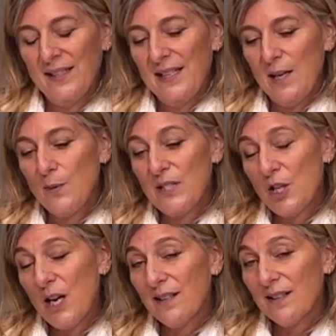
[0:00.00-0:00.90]
It was
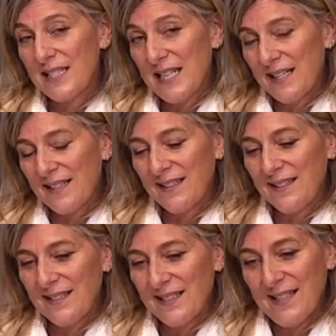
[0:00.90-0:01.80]
Charles
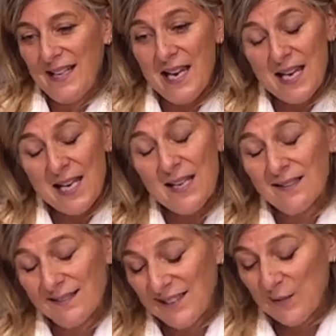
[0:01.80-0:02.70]
Dickens, he
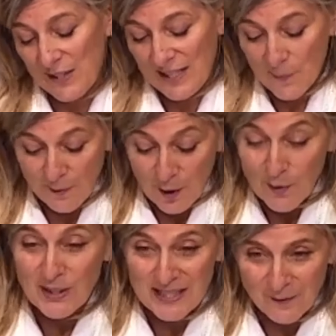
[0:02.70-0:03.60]
of some of
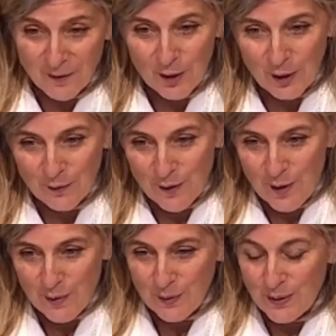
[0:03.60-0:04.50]
those difficult
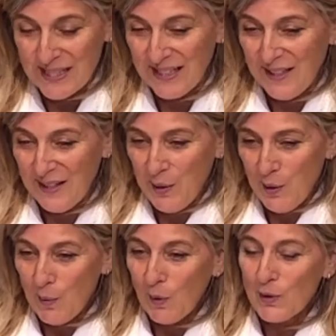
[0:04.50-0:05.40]
views,
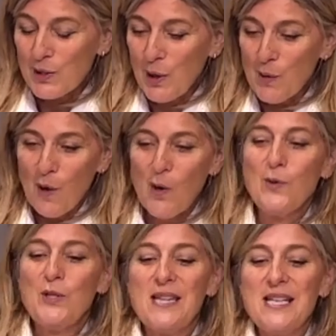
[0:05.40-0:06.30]
who also
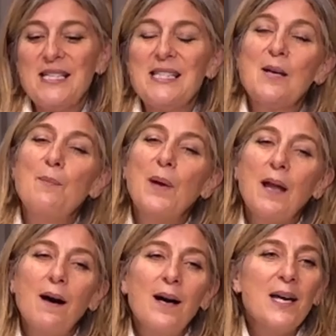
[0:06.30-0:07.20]
wrote this
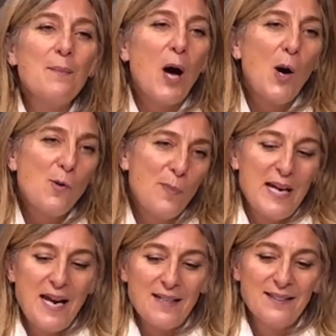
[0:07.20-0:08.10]
sublime
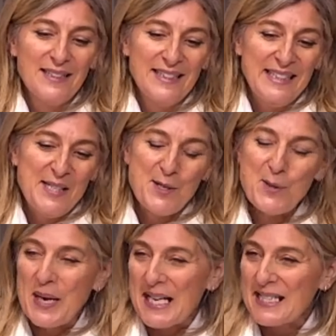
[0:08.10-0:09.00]
opening to
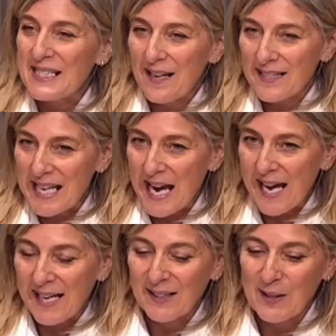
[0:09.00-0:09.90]
his A
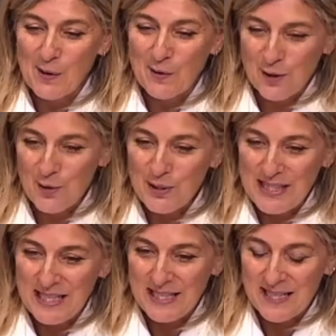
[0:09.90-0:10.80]
Tale of Two
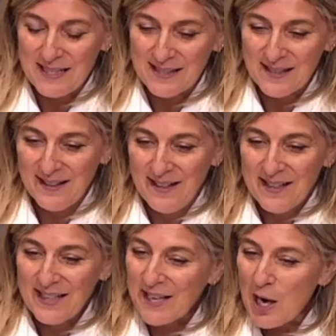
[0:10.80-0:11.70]
Cities
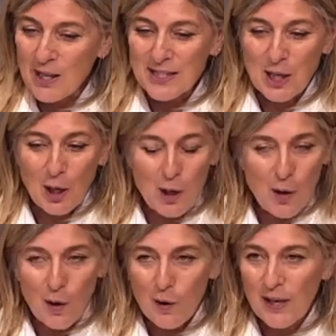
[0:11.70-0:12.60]
that casts a
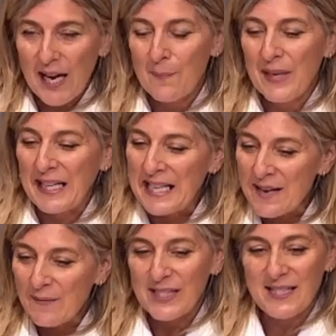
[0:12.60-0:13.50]
long and
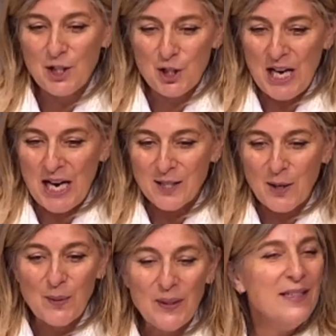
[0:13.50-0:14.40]
magnificent
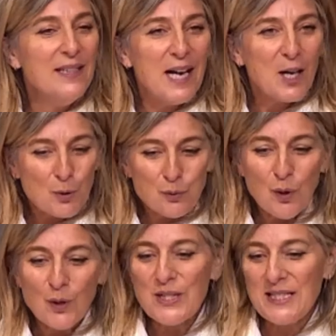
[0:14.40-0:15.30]
shadow
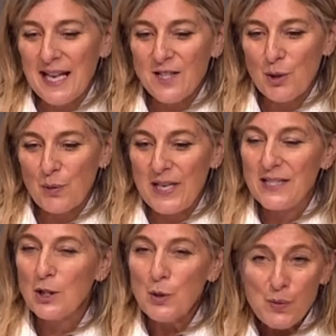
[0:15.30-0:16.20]
across centuries
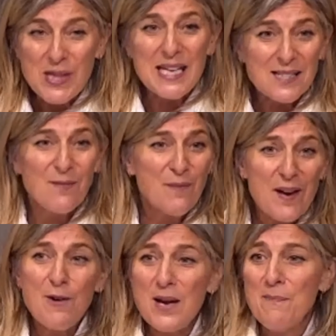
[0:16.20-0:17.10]
to this
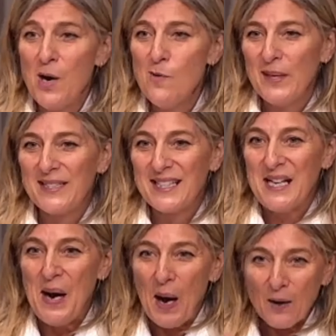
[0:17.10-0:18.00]
very moment
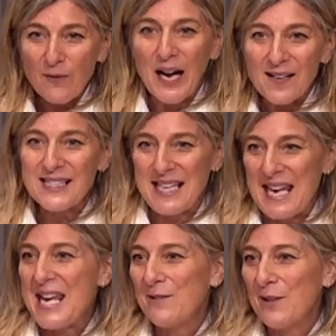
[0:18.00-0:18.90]
of us
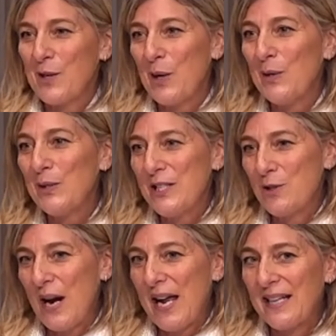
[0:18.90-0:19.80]
here on Kol
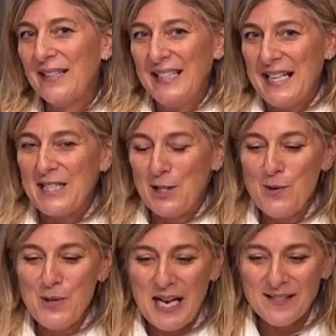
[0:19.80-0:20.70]
Nidre in
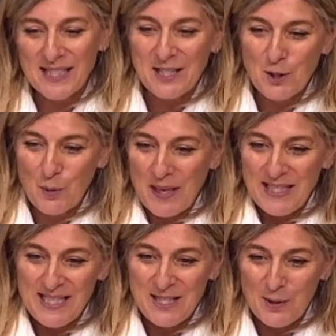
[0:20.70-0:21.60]

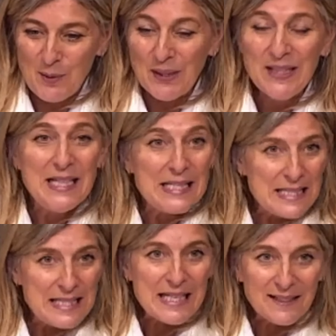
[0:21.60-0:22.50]
2022,
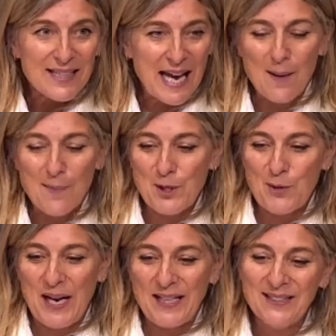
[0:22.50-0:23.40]
still
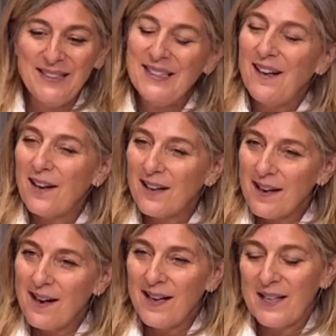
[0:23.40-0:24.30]
capturing our
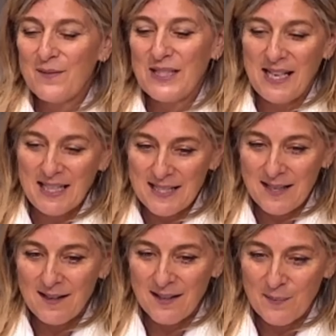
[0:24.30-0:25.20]
lives and
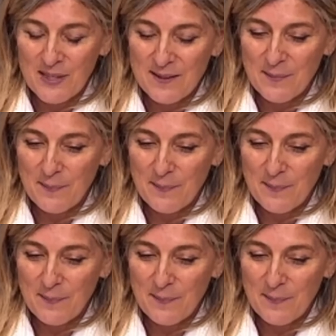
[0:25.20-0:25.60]
times.